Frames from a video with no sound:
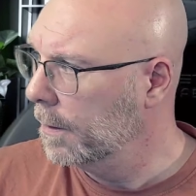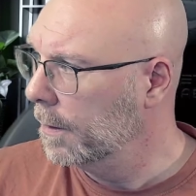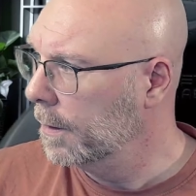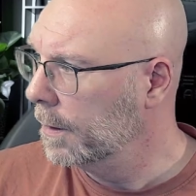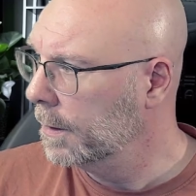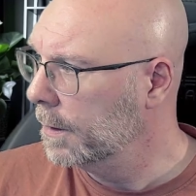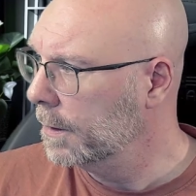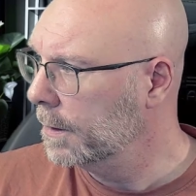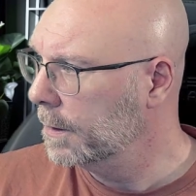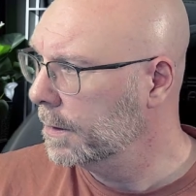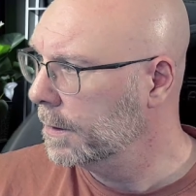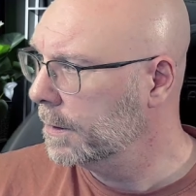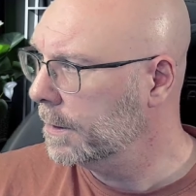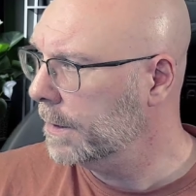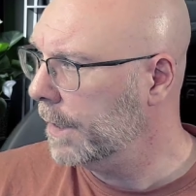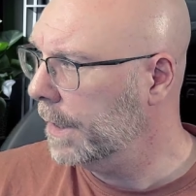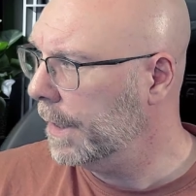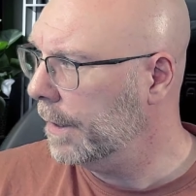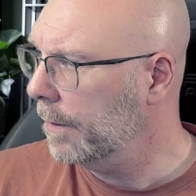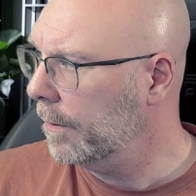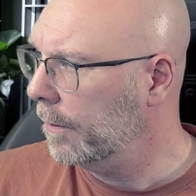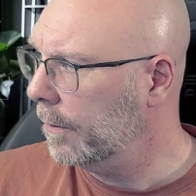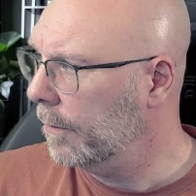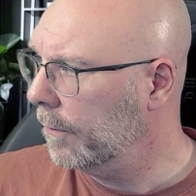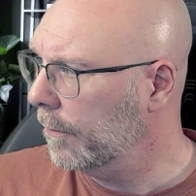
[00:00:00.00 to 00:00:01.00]

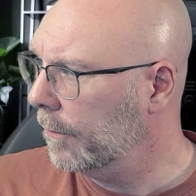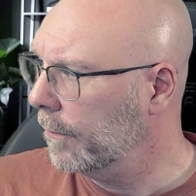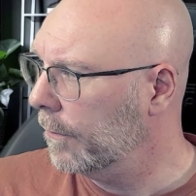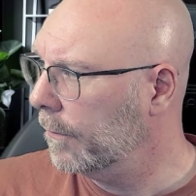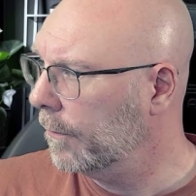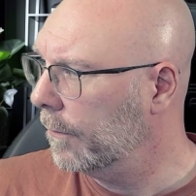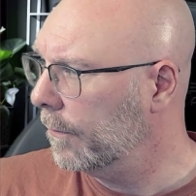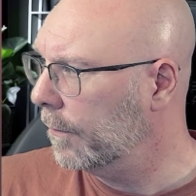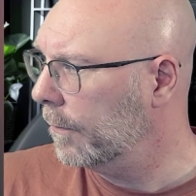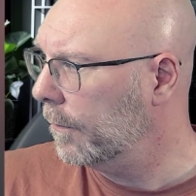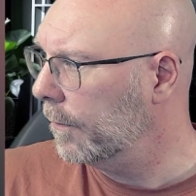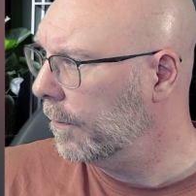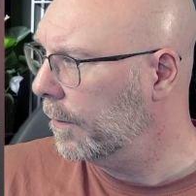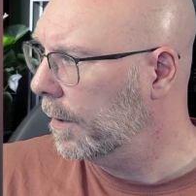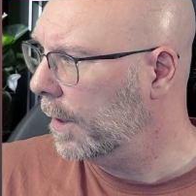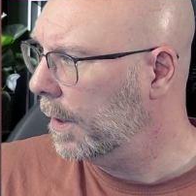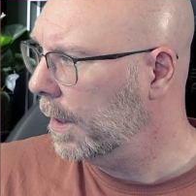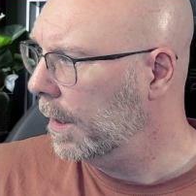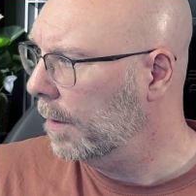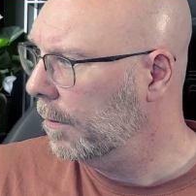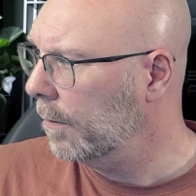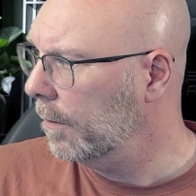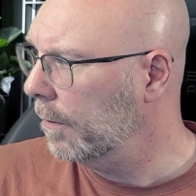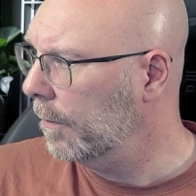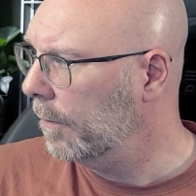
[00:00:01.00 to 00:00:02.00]
status, and I
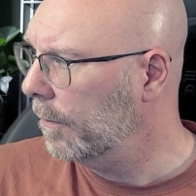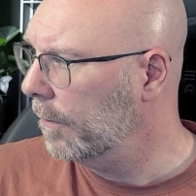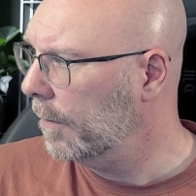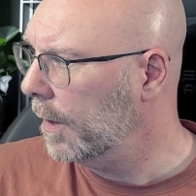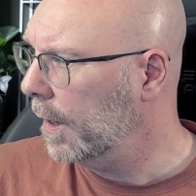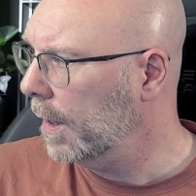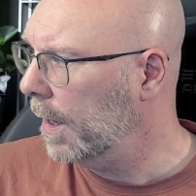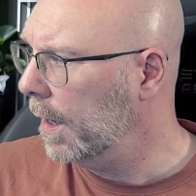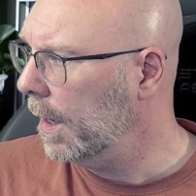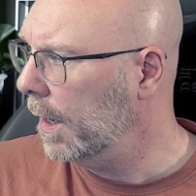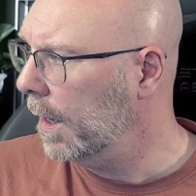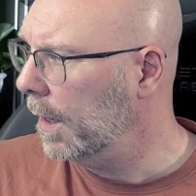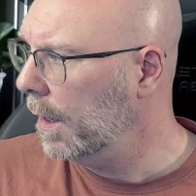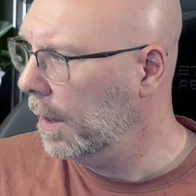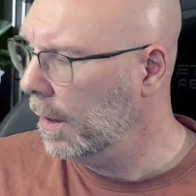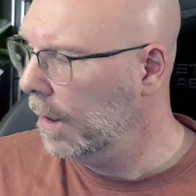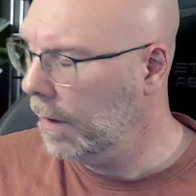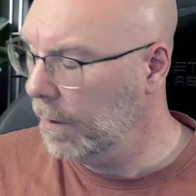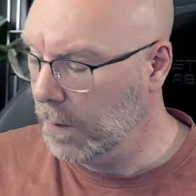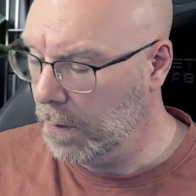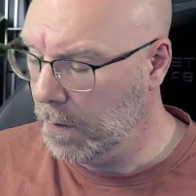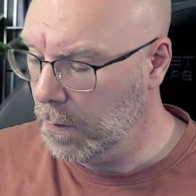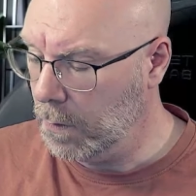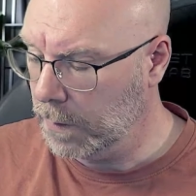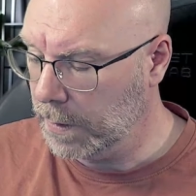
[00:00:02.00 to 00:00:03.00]
will say
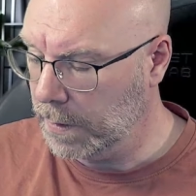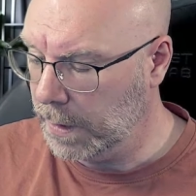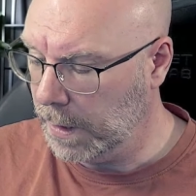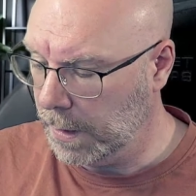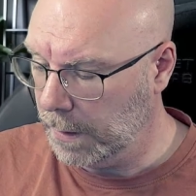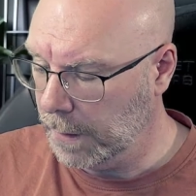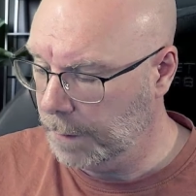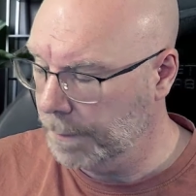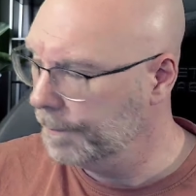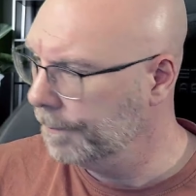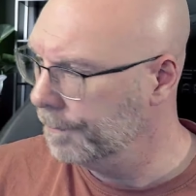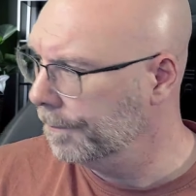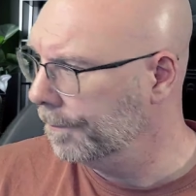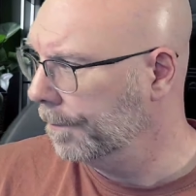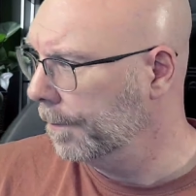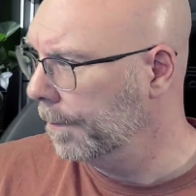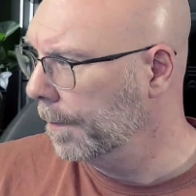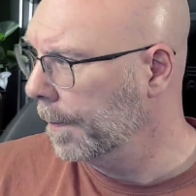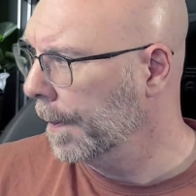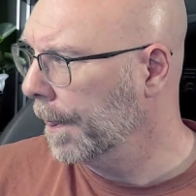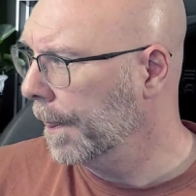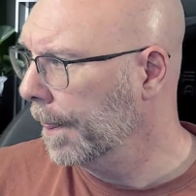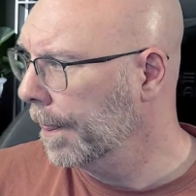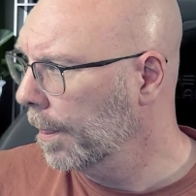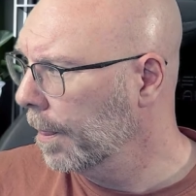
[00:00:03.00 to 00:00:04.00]
okay.
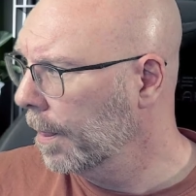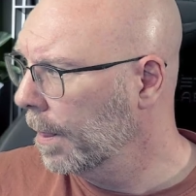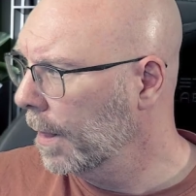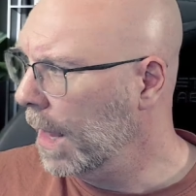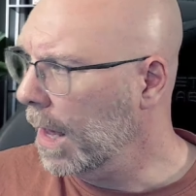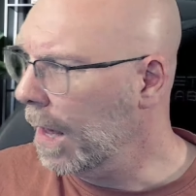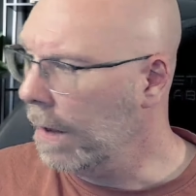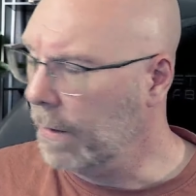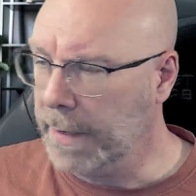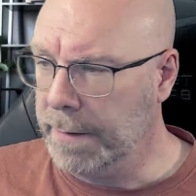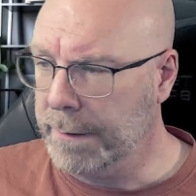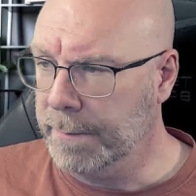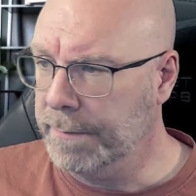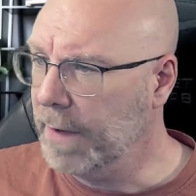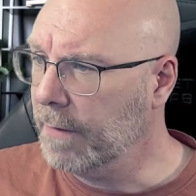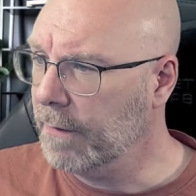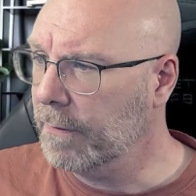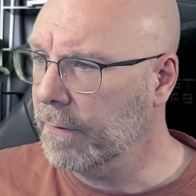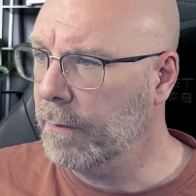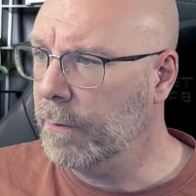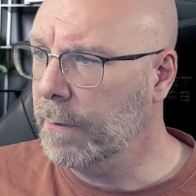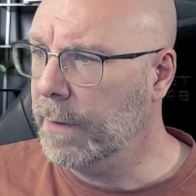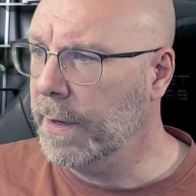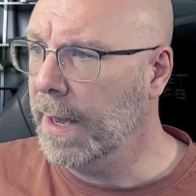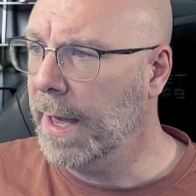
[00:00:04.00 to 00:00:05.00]
Just so
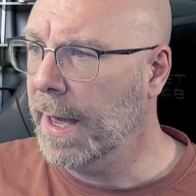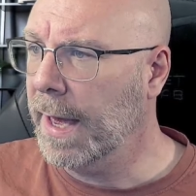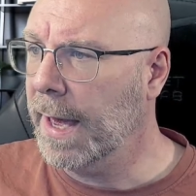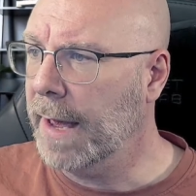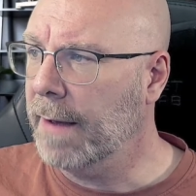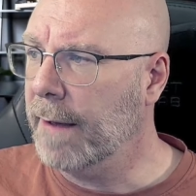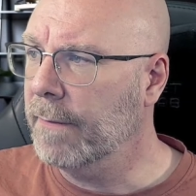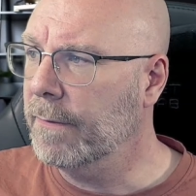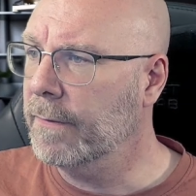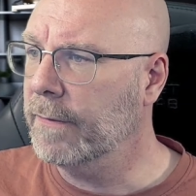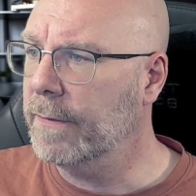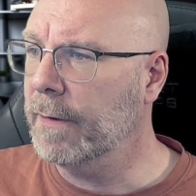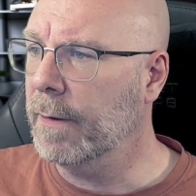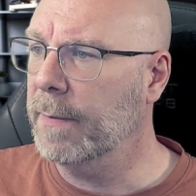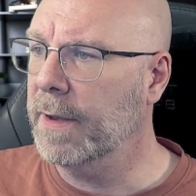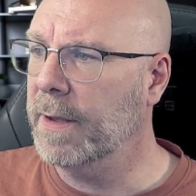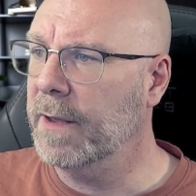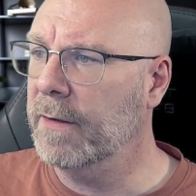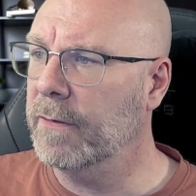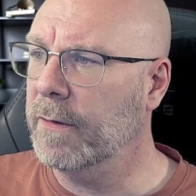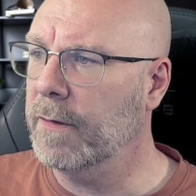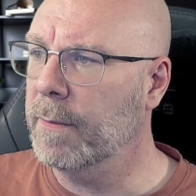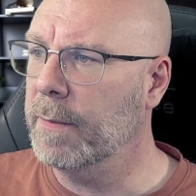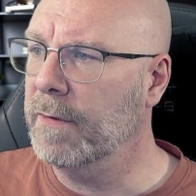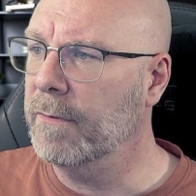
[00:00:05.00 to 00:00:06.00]
we have some
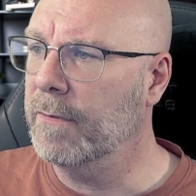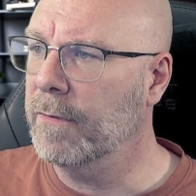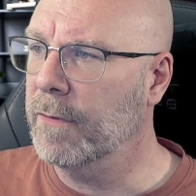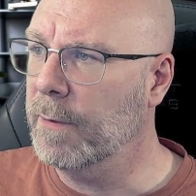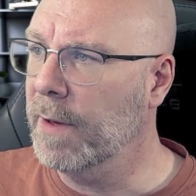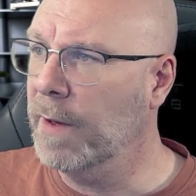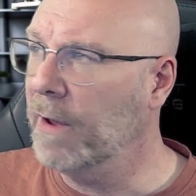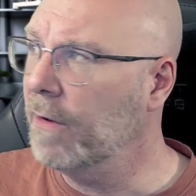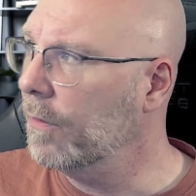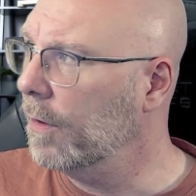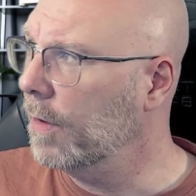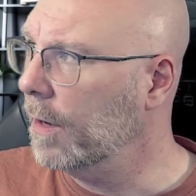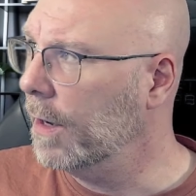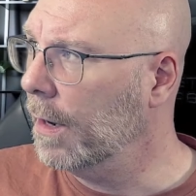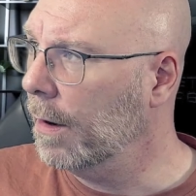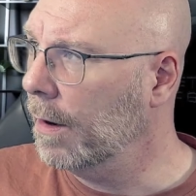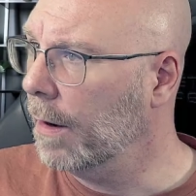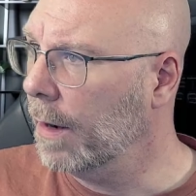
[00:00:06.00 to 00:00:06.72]
information here. Now we'll